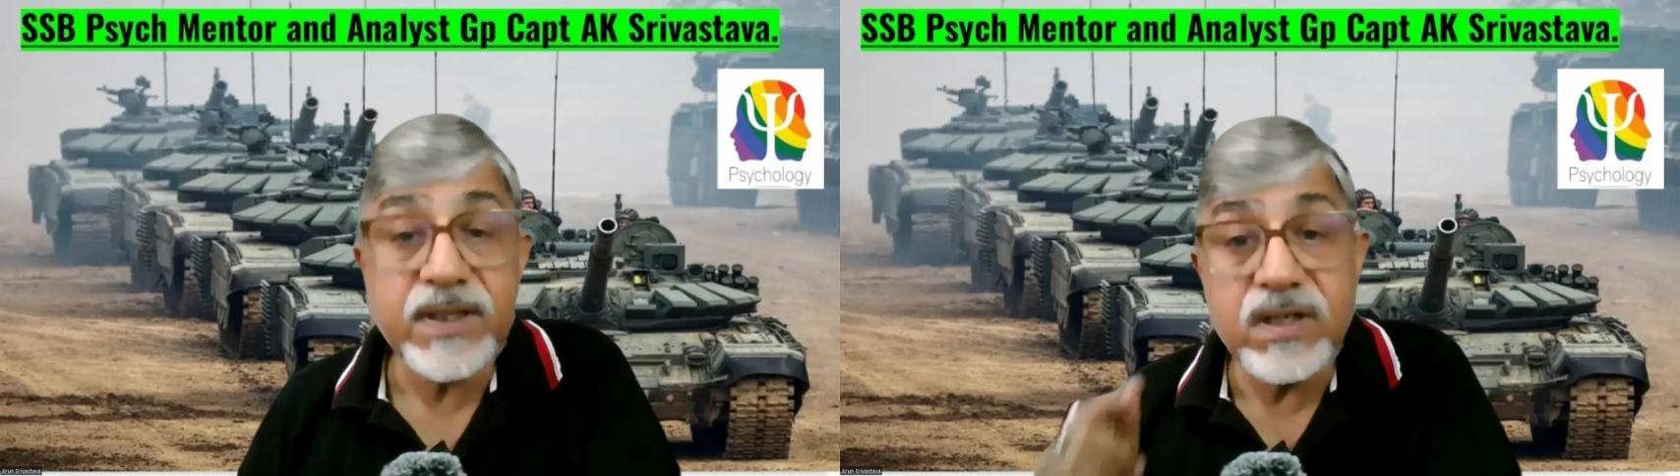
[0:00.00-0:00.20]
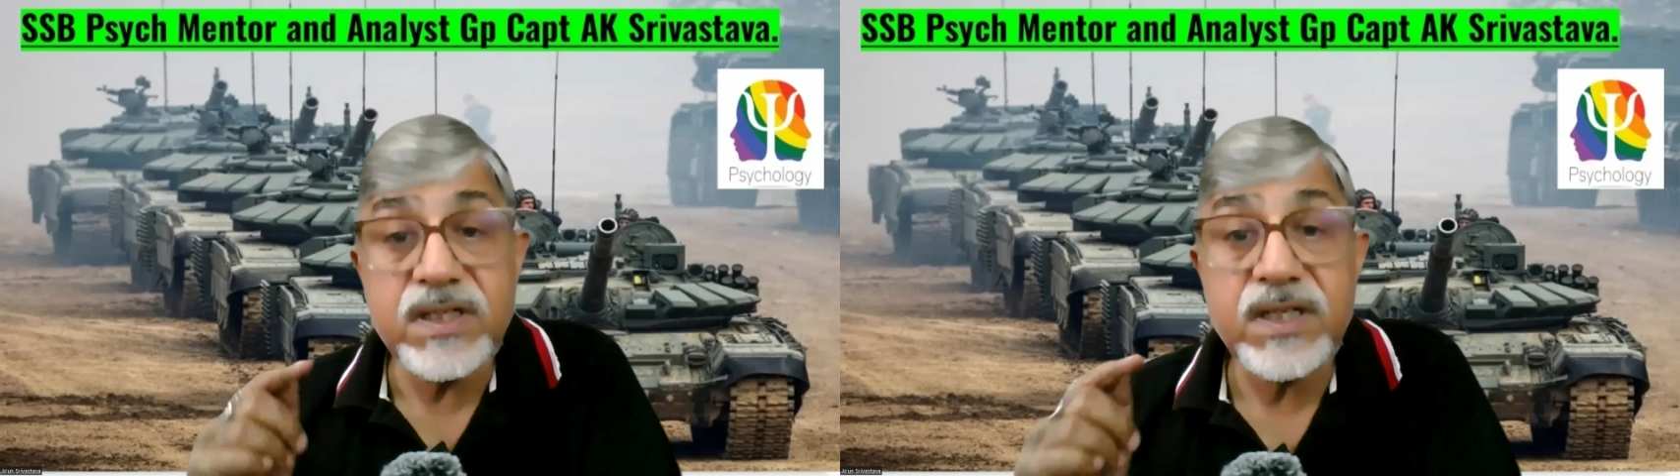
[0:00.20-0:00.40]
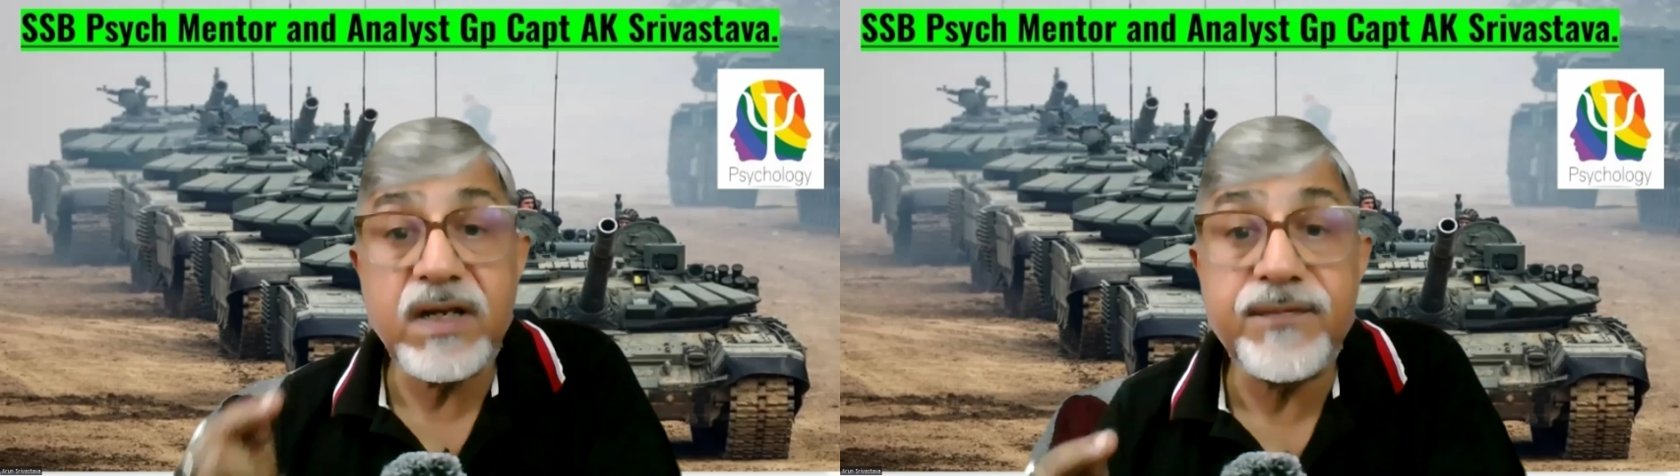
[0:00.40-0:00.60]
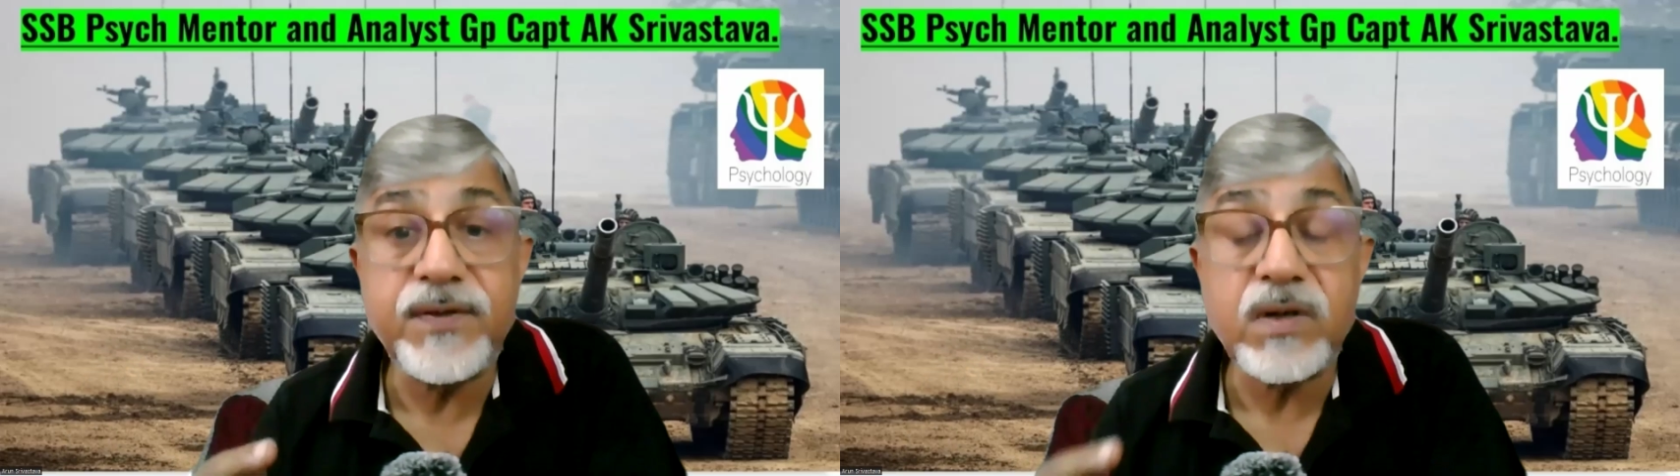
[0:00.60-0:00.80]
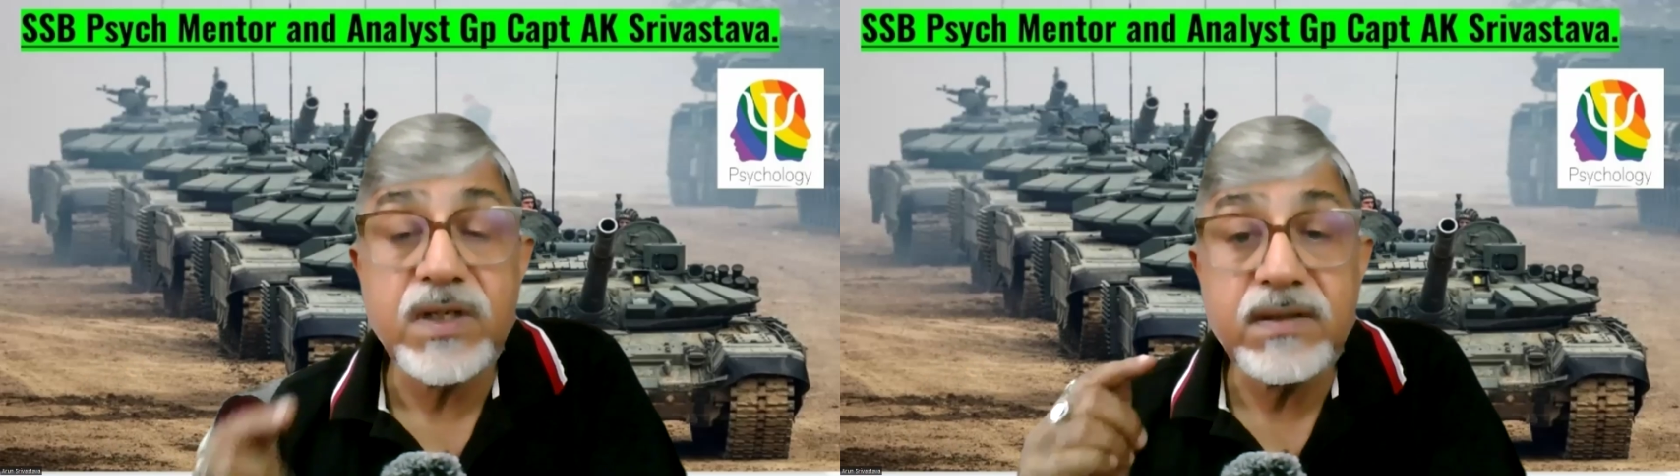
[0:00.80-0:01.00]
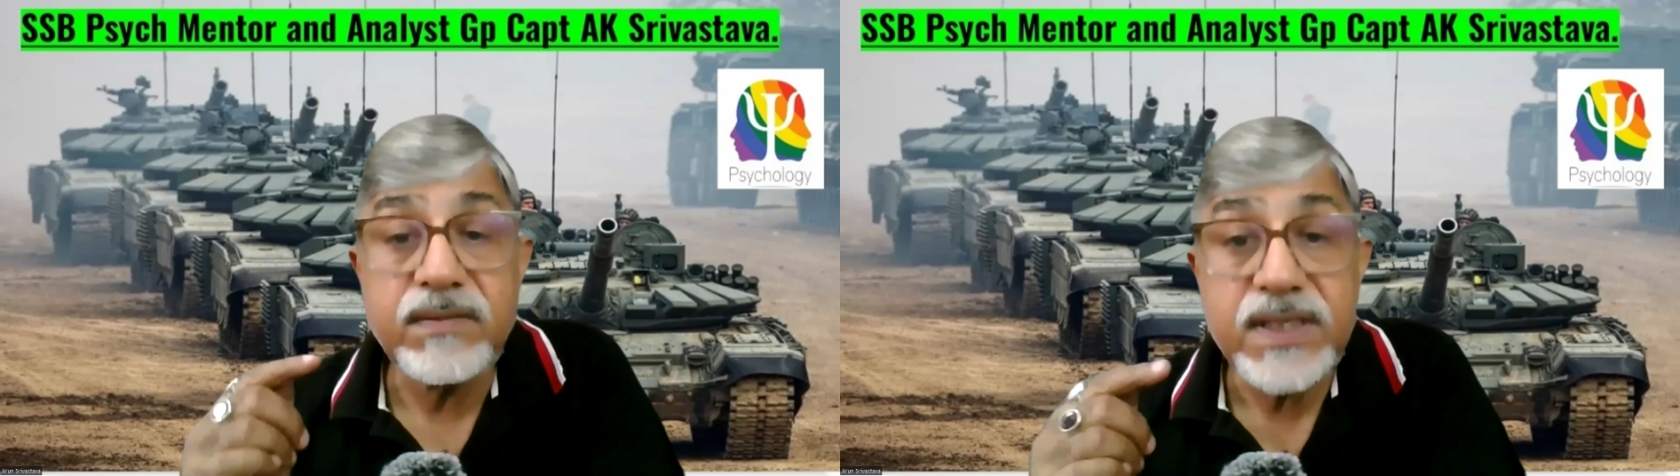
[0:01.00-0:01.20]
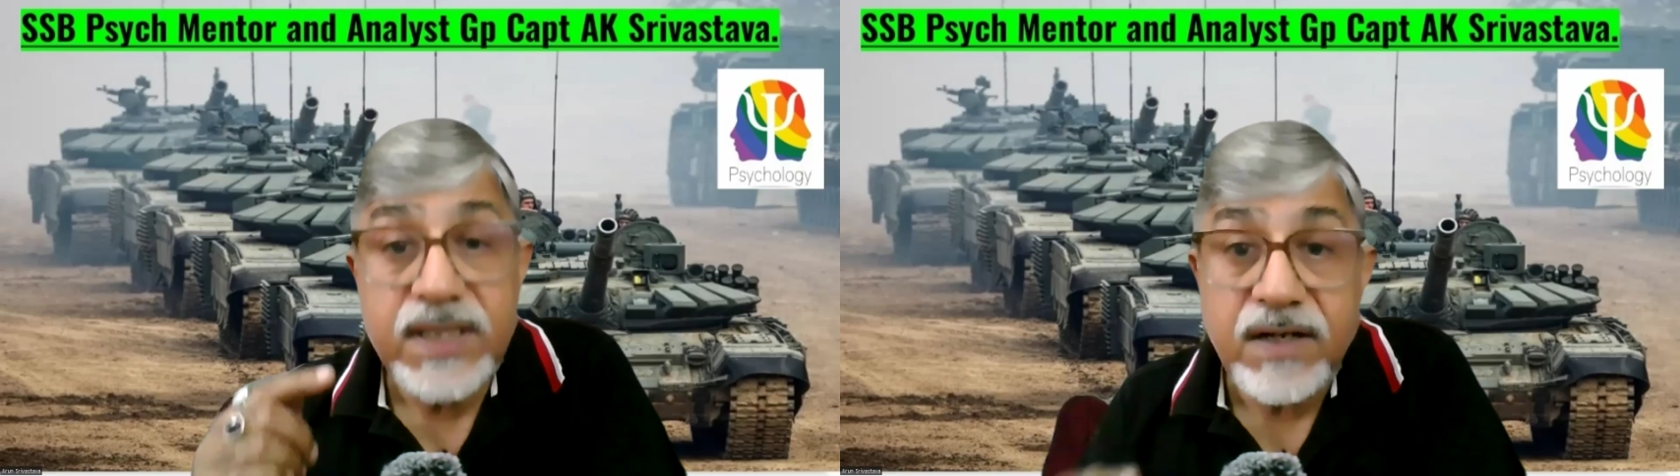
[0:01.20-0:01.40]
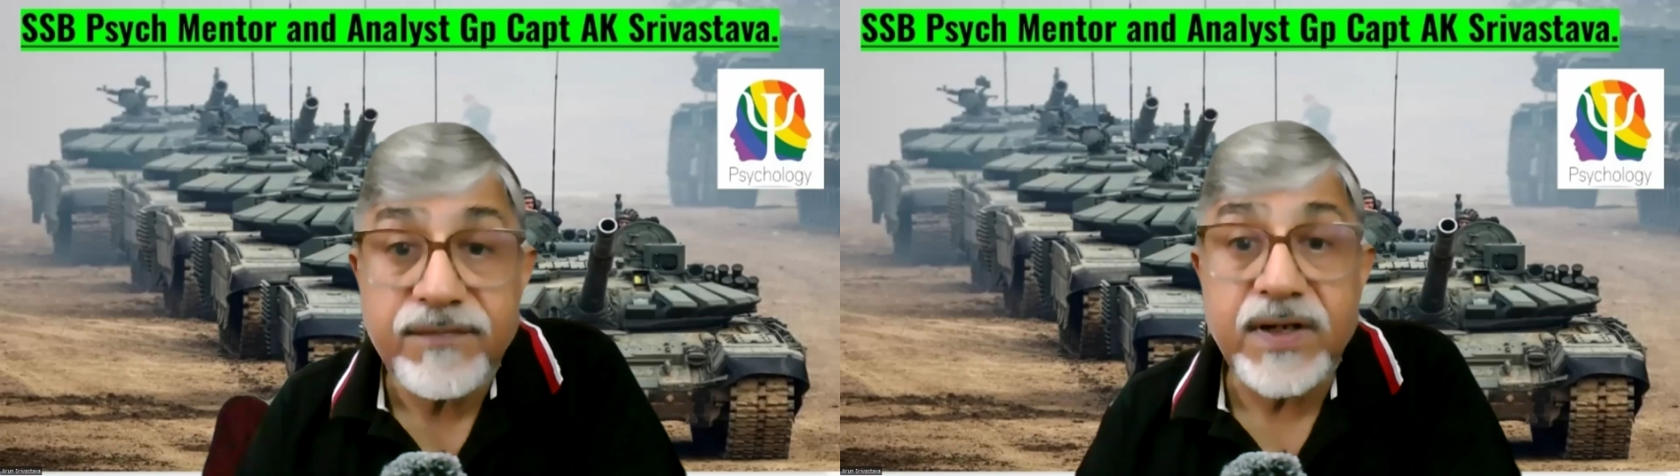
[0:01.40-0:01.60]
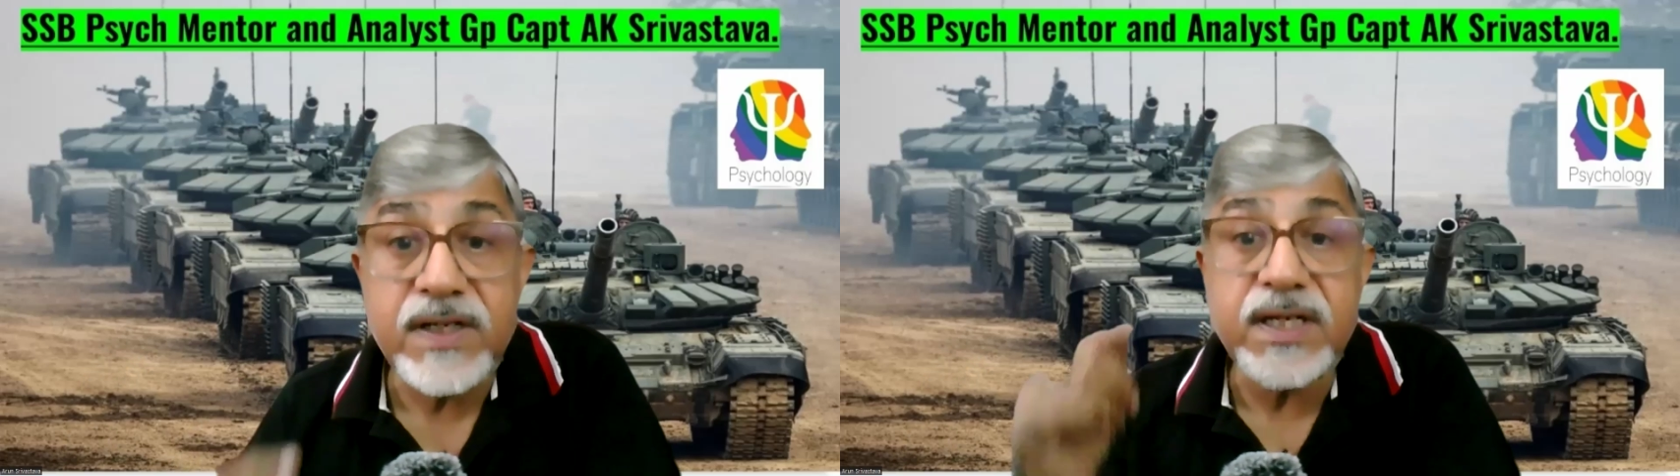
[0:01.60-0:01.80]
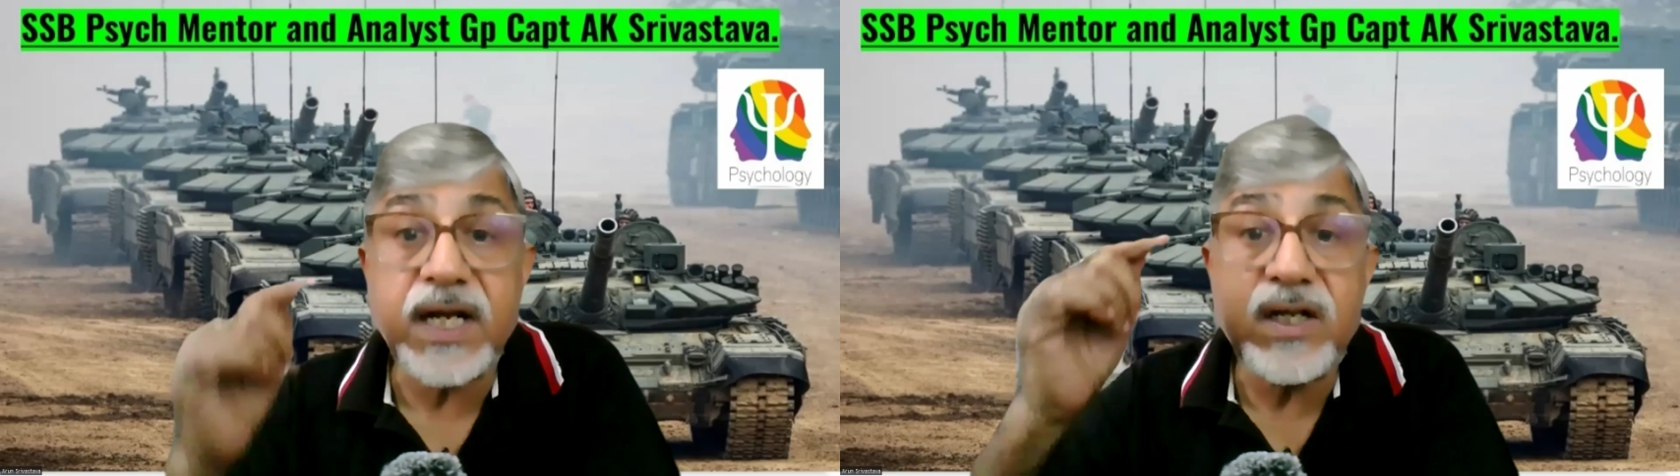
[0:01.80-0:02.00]
Because if your
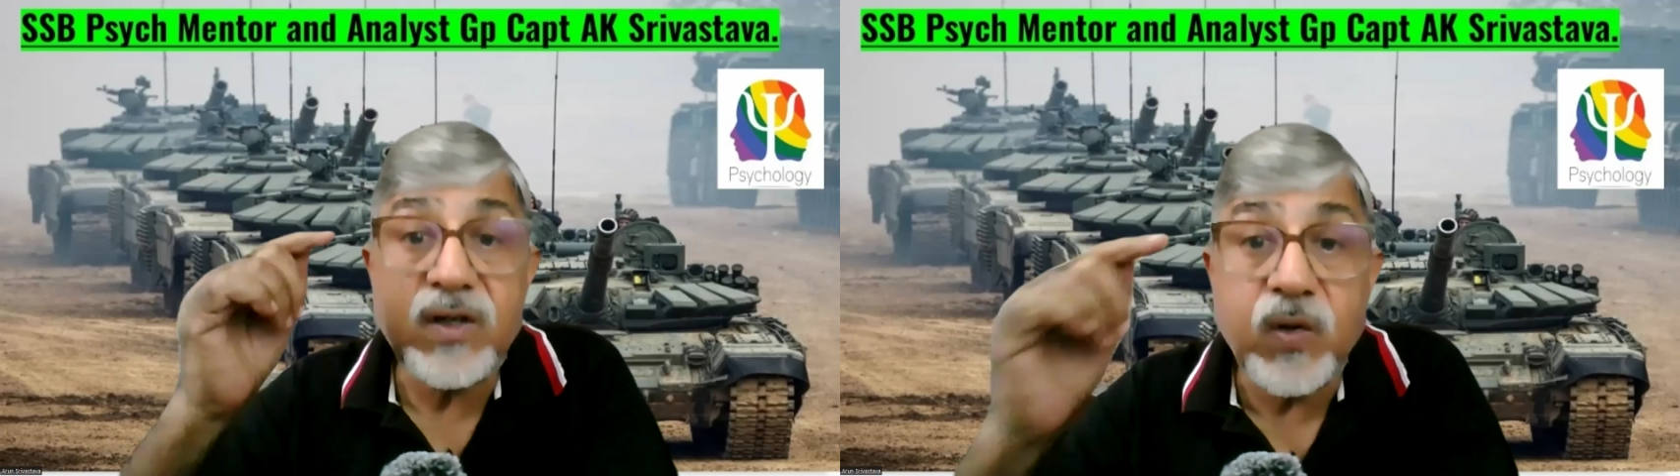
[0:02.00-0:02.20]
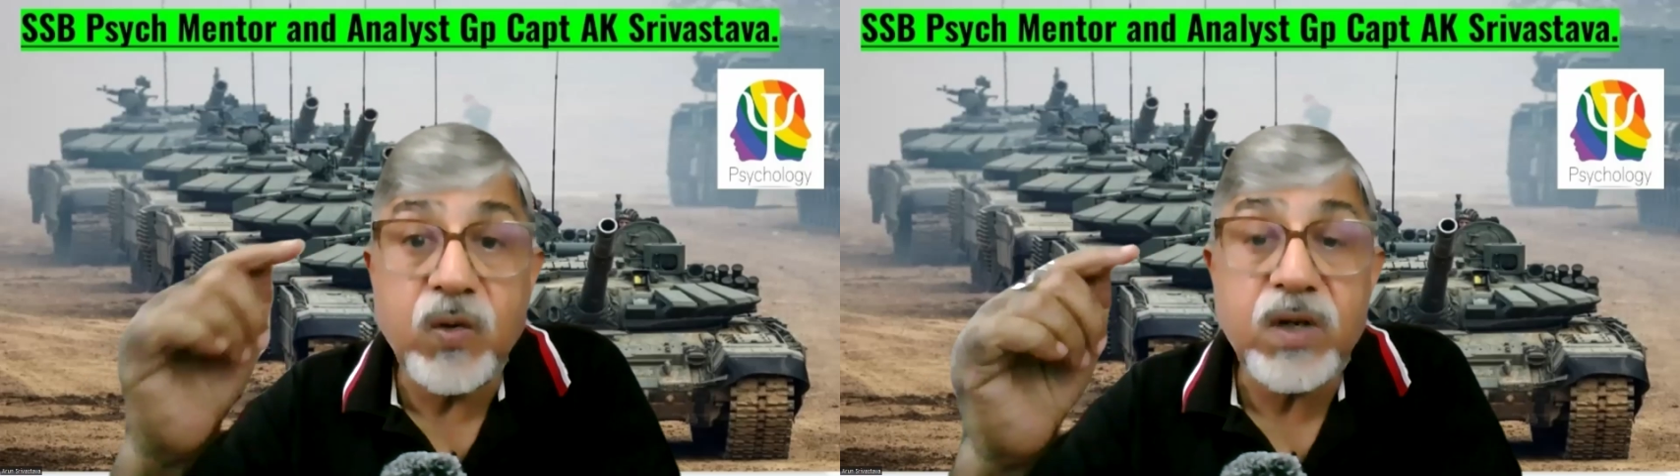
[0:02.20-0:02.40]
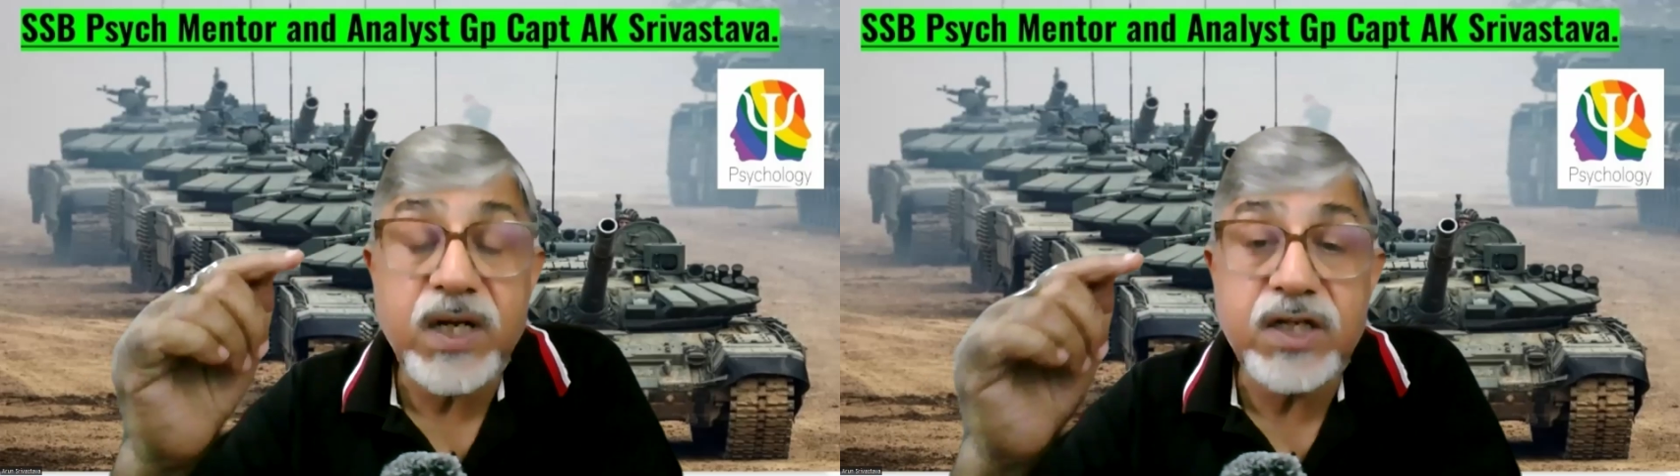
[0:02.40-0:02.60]
self-assigned goal